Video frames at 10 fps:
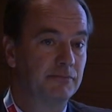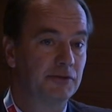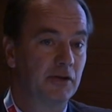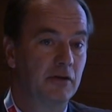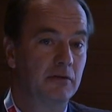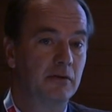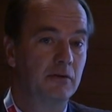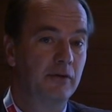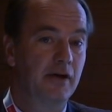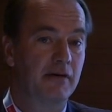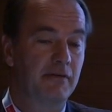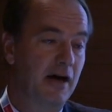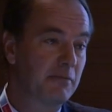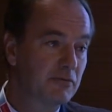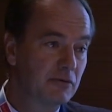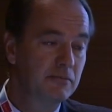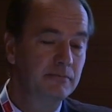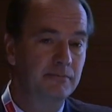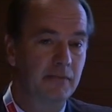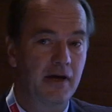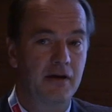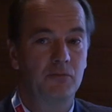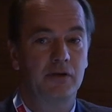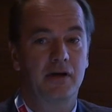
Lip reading: So we have a hybrid room and